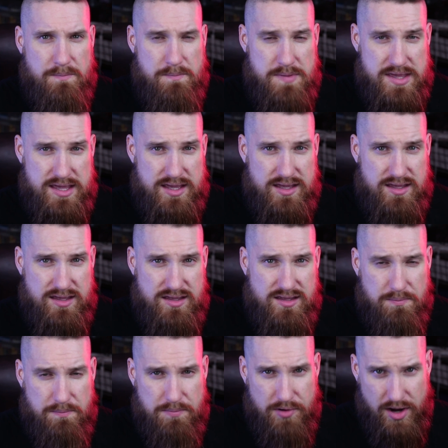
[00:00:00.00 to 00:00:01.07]
big
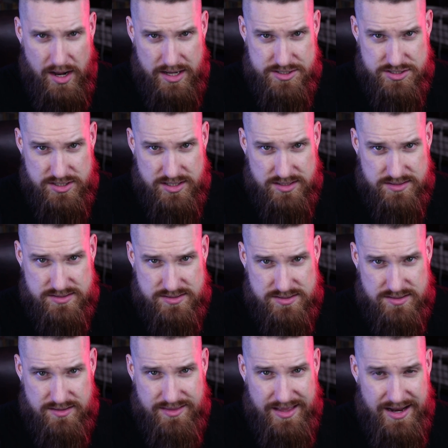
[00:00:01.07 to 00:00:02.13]

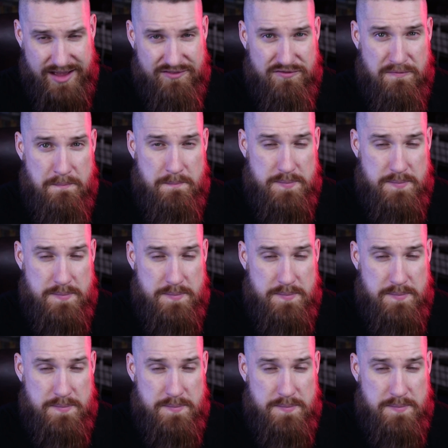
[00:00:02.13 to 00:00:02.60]
projects that have